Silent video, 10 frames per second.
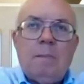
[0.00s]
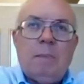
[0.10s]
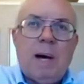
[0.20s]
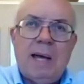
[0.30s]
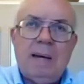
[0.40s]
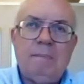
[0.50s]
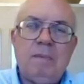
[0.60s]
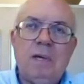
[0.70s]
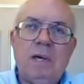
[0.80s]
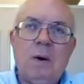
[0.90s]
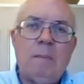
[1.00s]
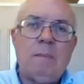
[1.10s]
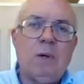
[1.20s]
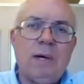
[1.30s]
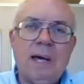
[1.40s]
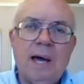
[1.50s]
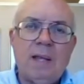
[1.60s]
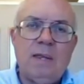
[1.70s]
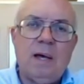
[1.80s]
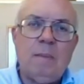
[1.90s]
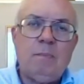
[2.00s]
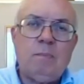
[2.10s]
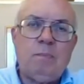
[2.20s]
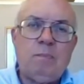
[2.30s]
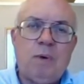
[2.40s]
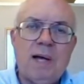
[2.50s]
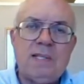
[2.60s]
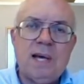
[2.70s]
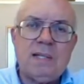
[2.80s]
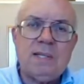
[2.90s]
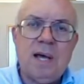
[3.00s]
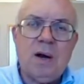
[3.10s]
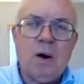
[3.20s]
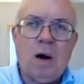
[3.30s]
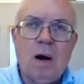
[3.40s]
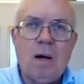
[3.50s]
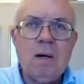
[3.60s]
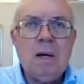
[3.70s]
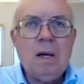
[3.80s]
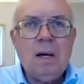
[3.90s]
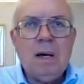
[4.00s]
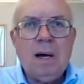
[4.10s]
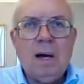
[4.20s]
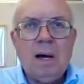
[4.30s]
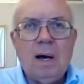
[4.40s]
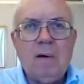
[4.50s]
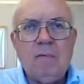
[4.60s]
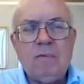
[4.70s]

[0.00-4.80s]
But, you know, I'm looking at the projects that are of